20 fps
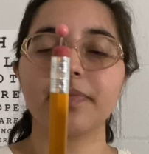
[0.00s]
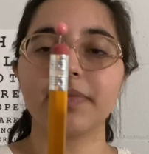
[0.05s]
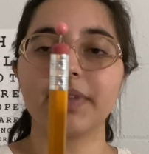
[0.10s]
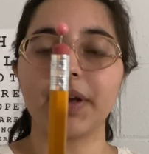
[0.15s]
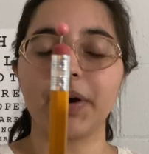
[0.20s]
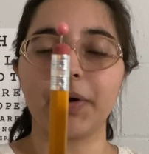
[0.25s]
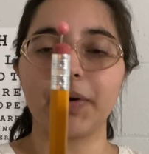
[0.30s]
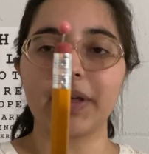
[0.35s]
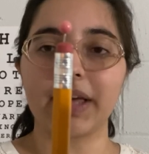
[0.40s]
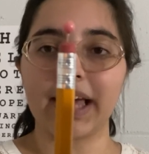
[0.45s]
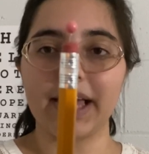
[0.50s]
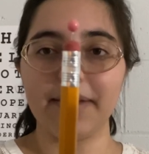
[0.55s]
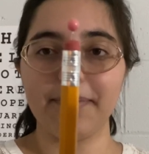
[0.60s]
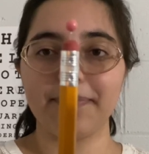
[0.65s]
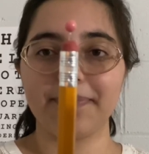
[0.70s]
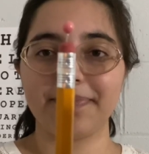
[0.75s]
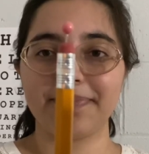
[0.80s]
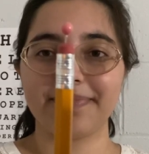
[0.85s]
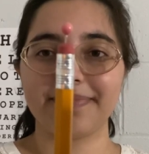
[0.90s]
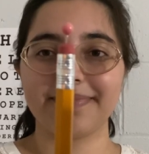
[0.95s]
Okay.
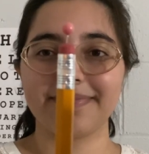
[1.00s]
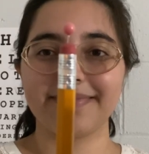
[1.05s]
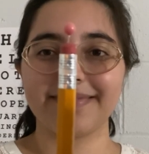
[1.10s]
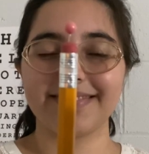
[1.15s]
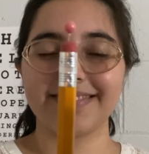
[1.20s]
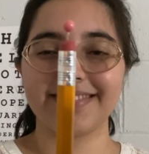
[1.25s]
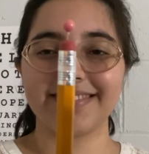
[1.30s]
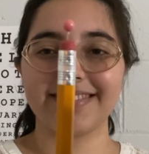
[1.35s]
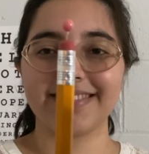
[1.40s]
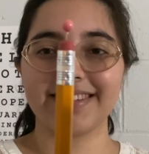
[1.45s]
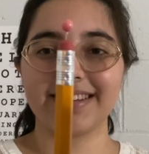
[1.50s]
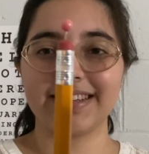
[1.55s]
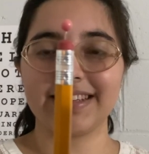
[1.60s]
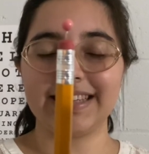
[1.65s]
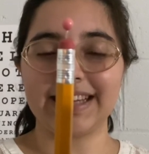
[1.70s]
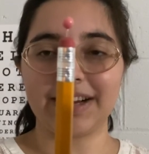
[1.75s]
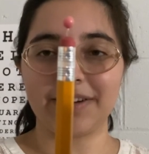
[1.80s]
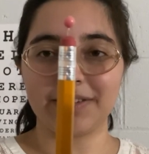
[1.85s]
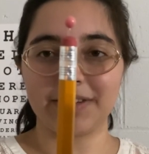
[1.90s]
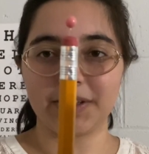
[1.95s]

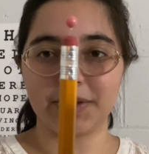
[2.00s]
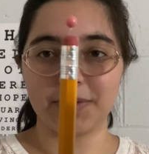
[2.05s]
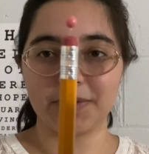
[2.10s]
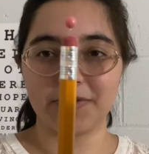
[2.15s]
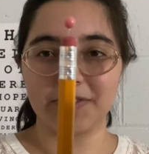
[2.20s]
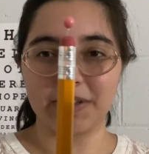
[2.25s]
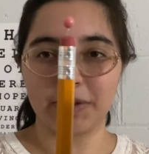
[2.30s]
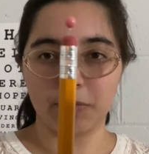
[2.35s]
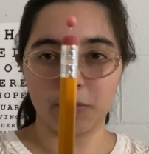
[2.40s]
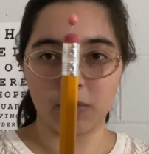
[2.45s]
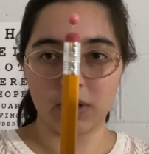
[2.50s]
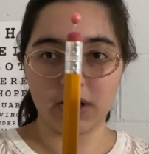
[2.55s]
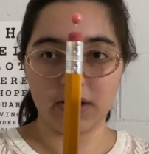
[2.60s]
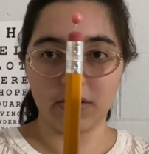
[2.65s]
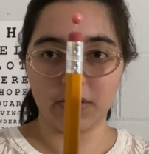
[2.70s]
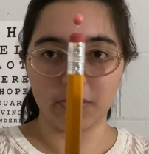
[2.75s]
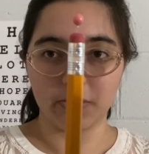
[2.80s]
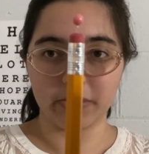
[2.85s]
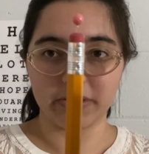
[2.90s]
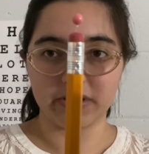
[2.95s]
Now, do you see one
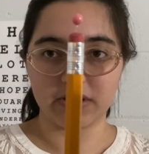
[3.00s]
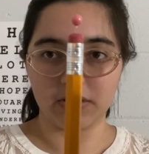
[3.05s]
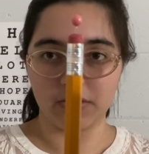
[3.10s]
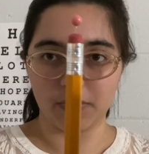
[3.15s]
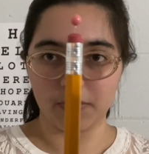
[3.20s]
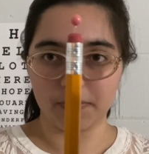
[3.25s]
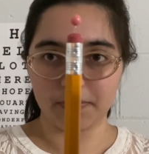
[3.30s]
or two?